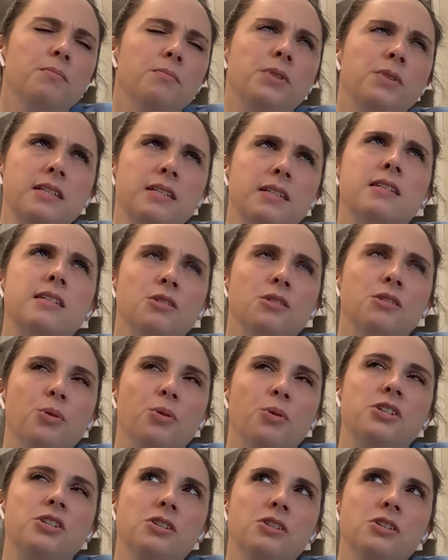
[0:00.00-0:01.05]
leads to the
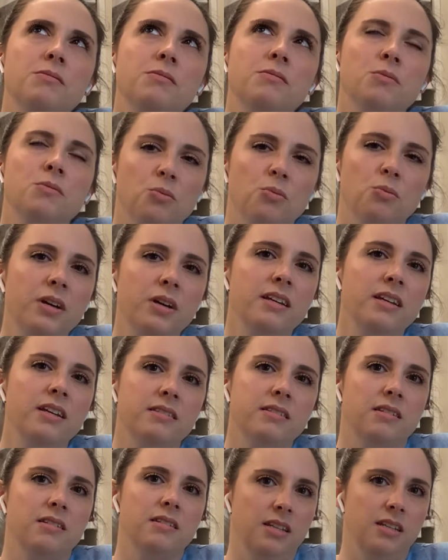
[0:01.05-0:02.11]
question, what
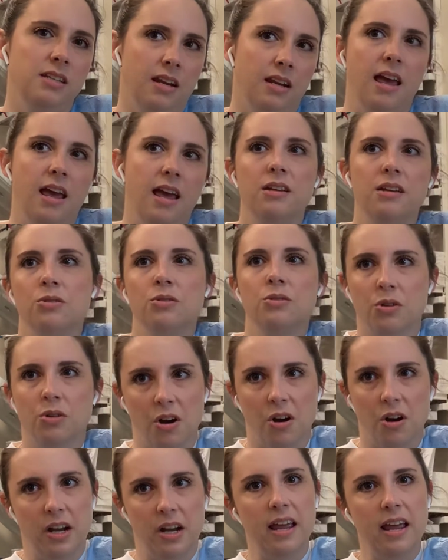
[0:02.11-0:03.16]
is DNA or
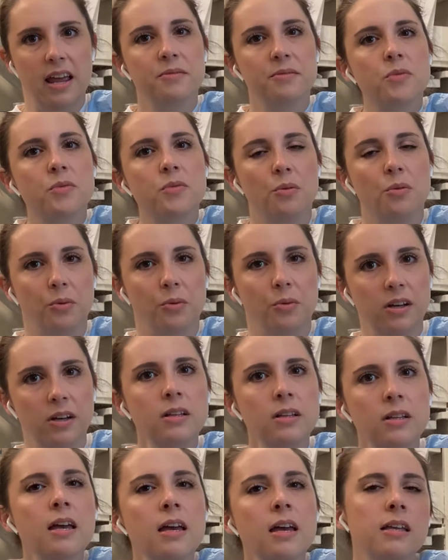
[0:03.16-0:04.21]
RNA? Well,
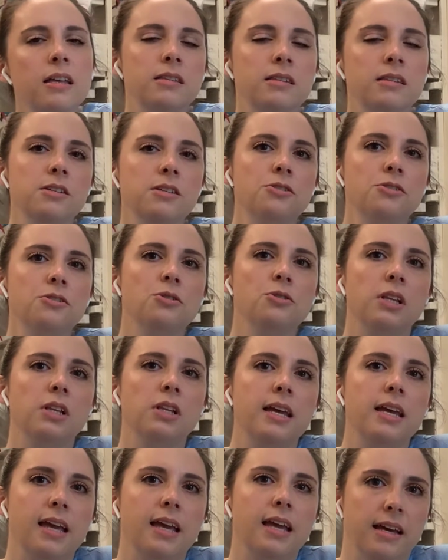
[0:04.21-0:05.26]
these are
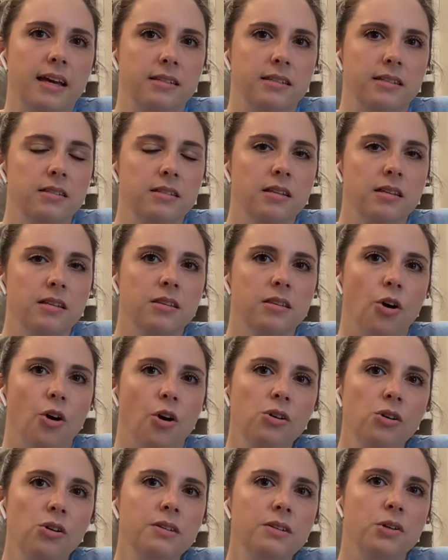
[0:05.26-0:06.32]
nucleic acids that
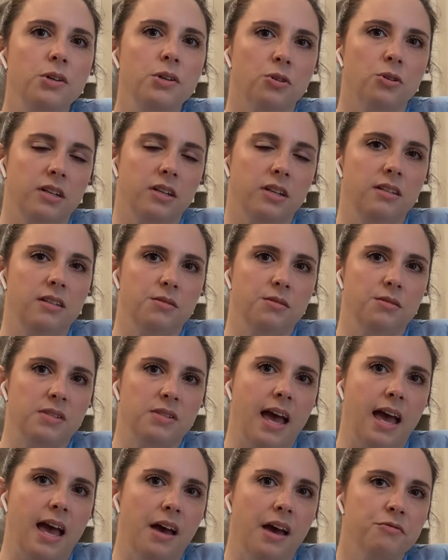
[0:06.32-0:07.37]
all living organisms
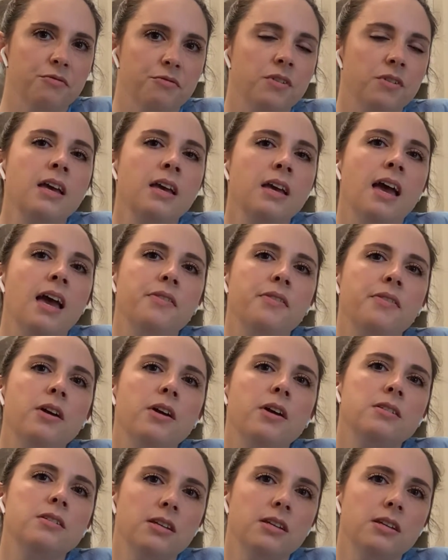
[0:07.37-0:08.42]
have, and they're
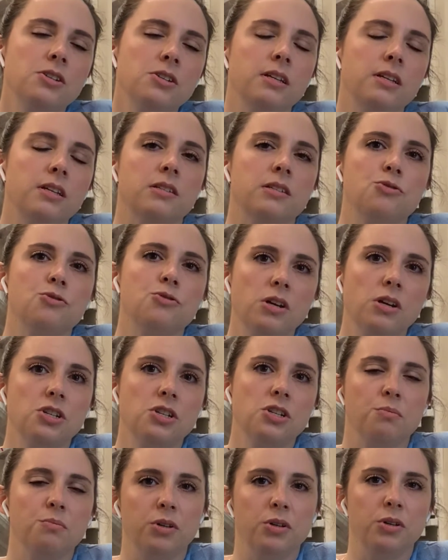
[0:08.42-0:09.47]
essentially
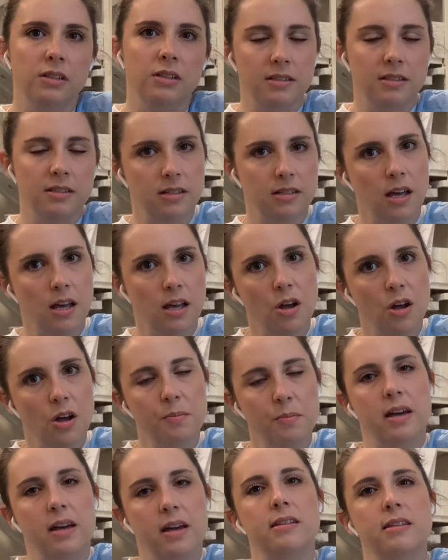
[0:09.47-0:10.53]
instruction booklets that tell our
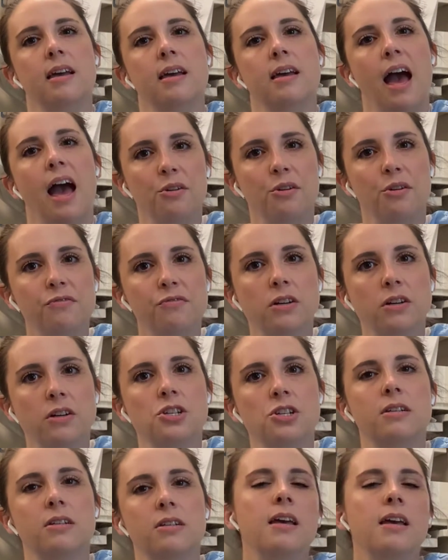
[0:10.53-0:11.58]
bodies how to
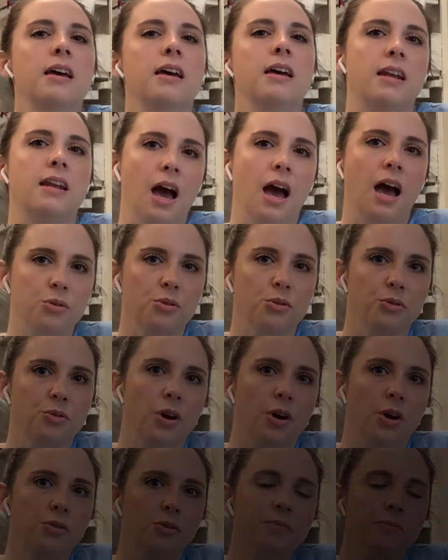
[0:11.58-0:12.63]
function and how to grow.